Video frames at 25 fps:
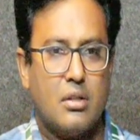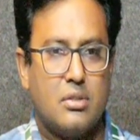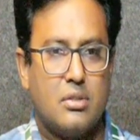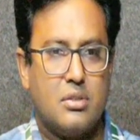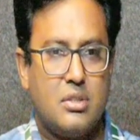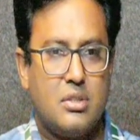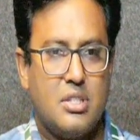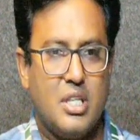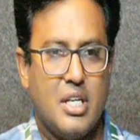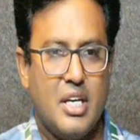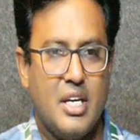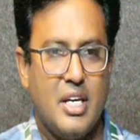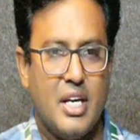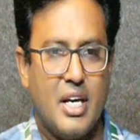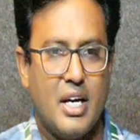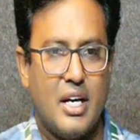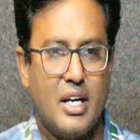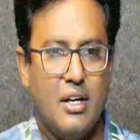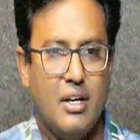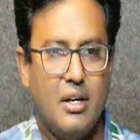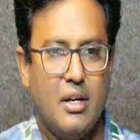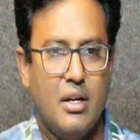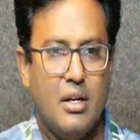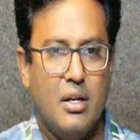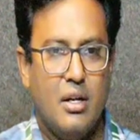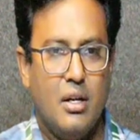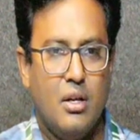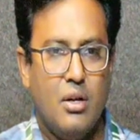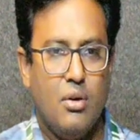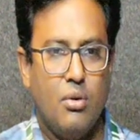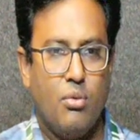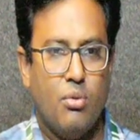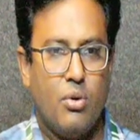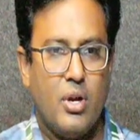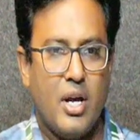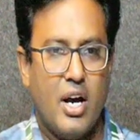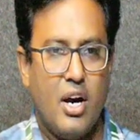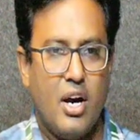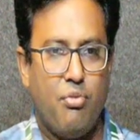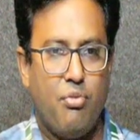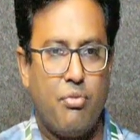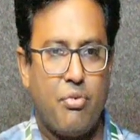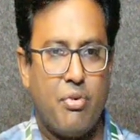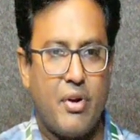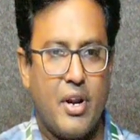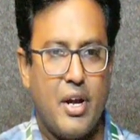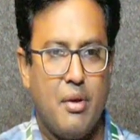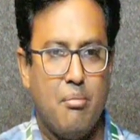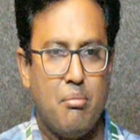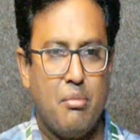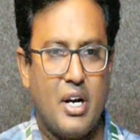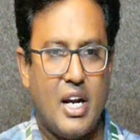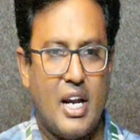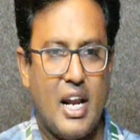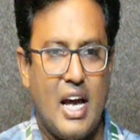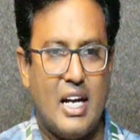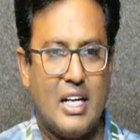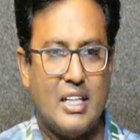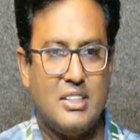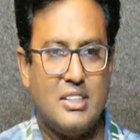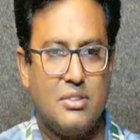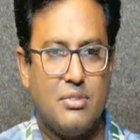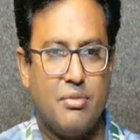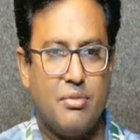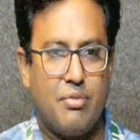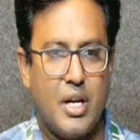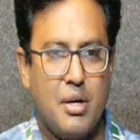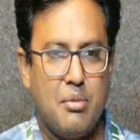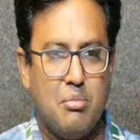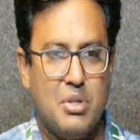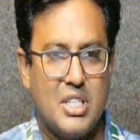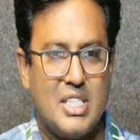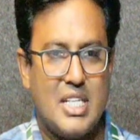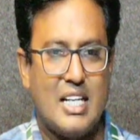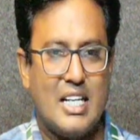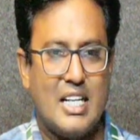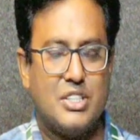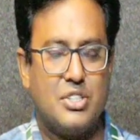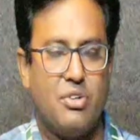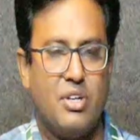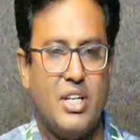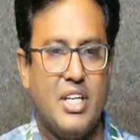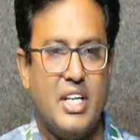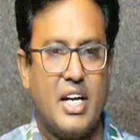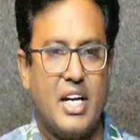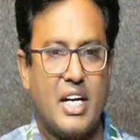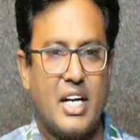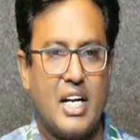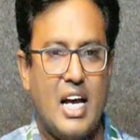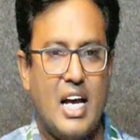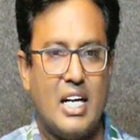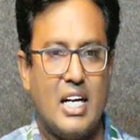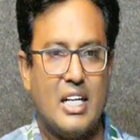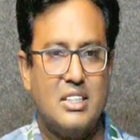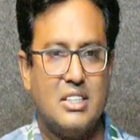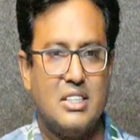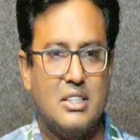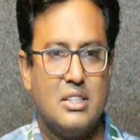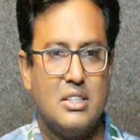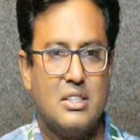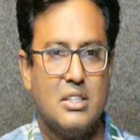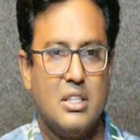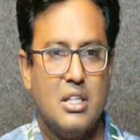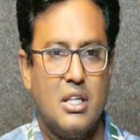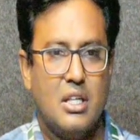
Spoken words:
See here we have frame class. Frame is actually a class.